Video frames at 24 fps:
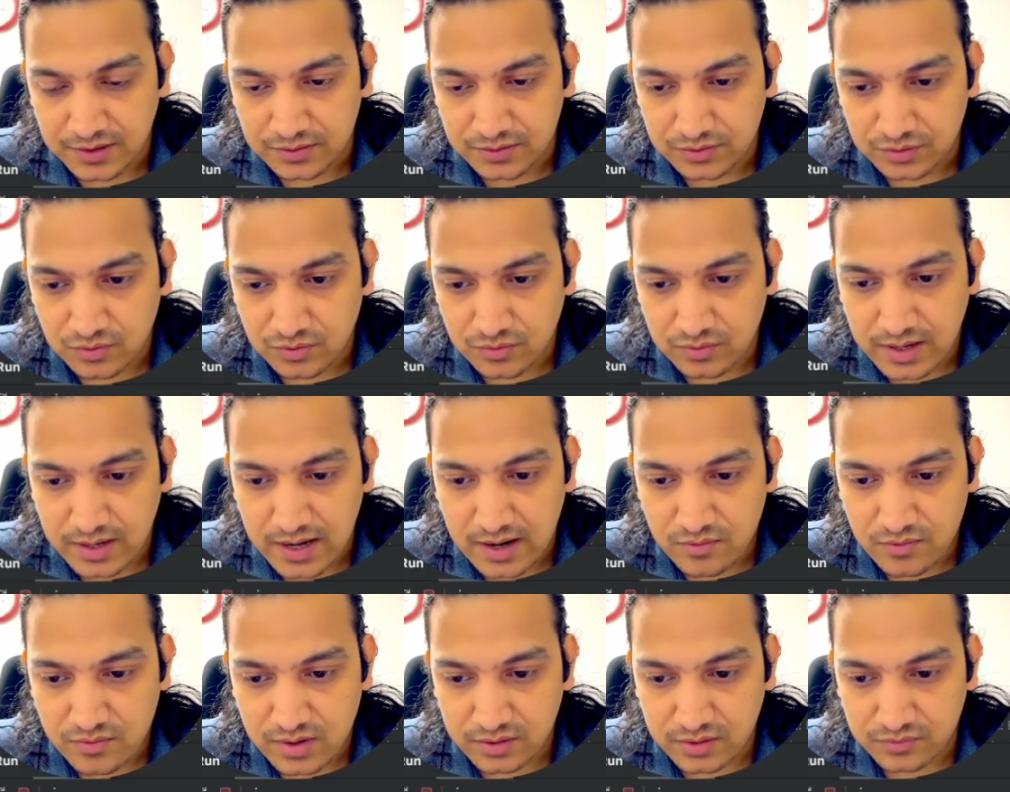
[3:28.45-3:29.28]
So
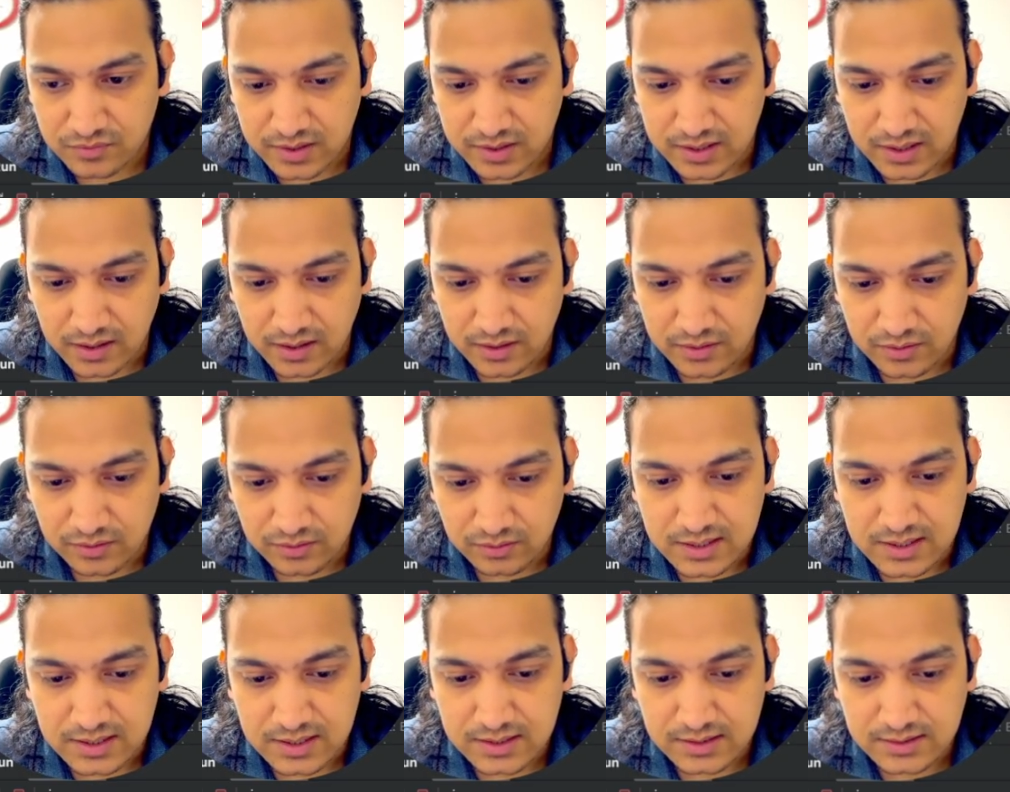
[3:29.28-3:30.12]
now what we can
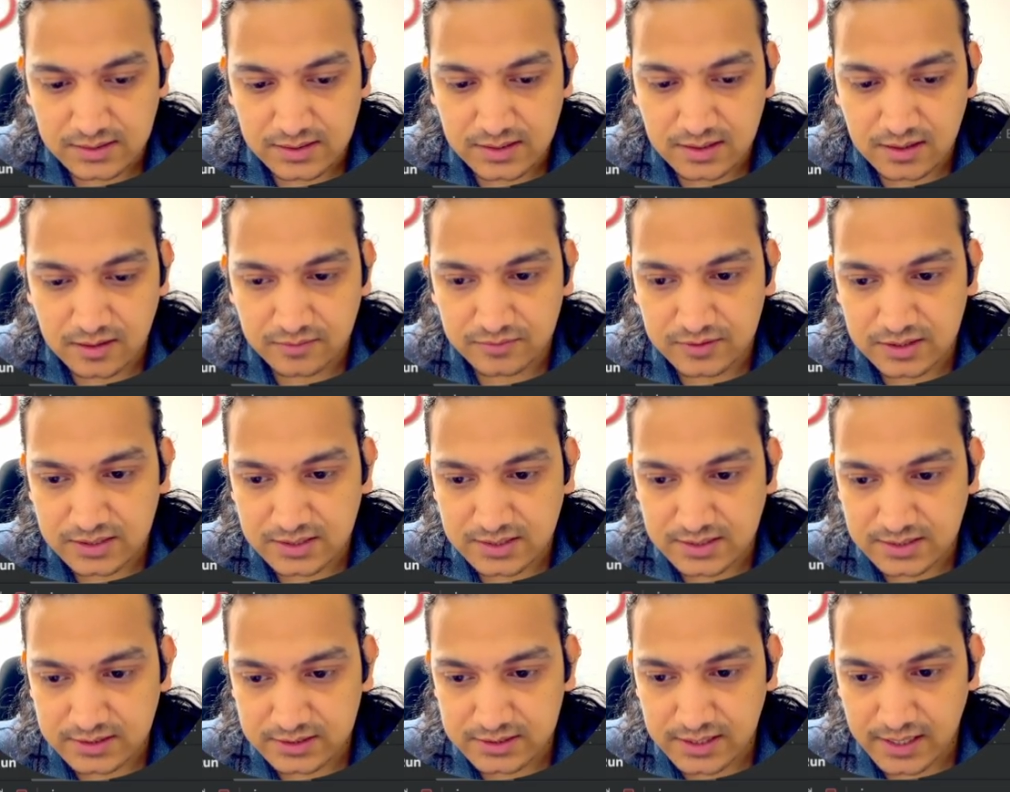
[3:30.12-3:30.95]
do, instead of this